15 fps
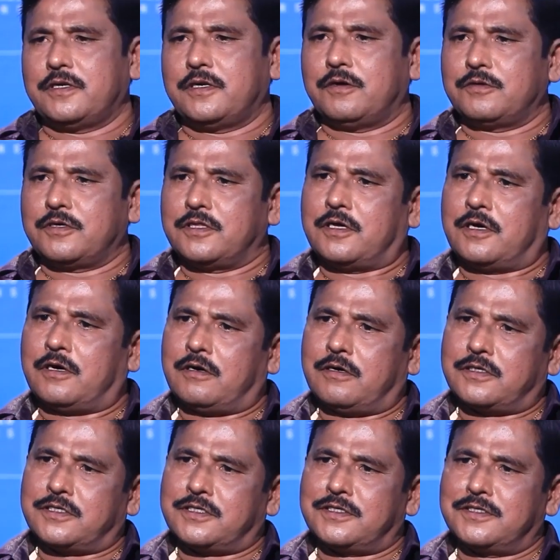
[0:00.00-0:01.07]
doubt in the
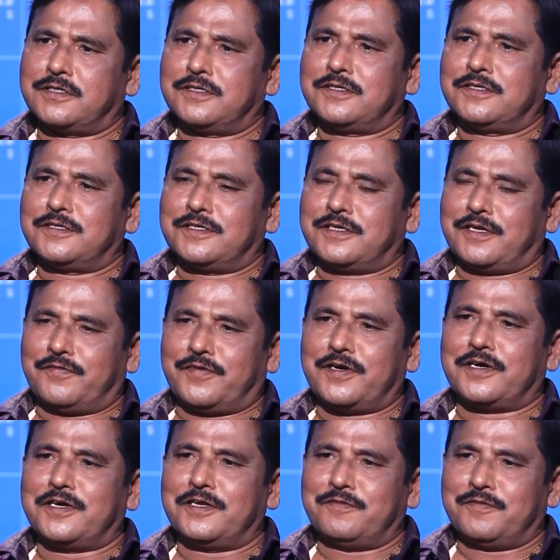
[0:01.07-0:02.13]
heart.
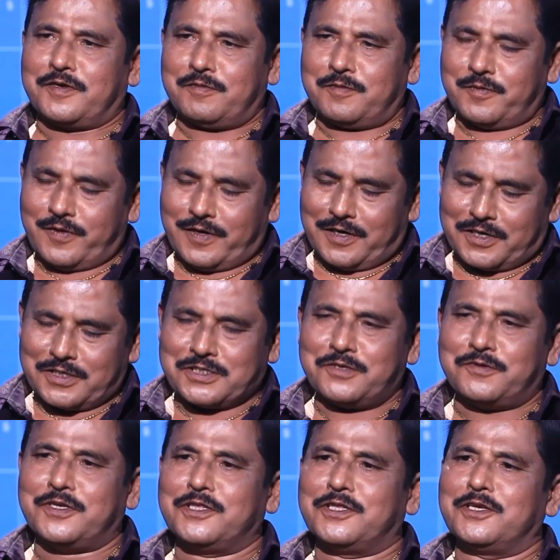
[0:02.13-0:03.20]
Definitely, if it will be well
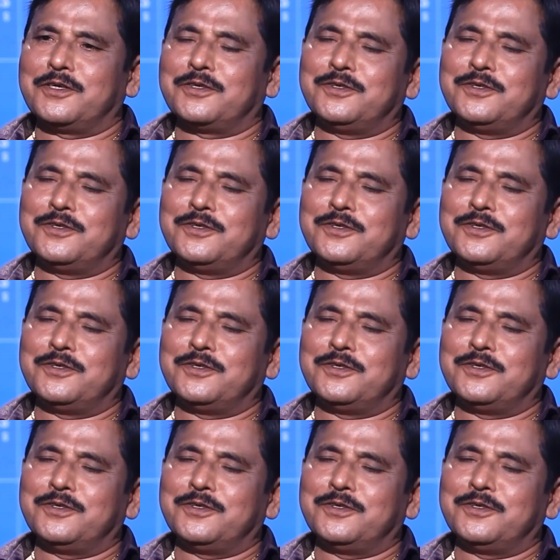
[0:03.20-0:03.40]
received in Telugu,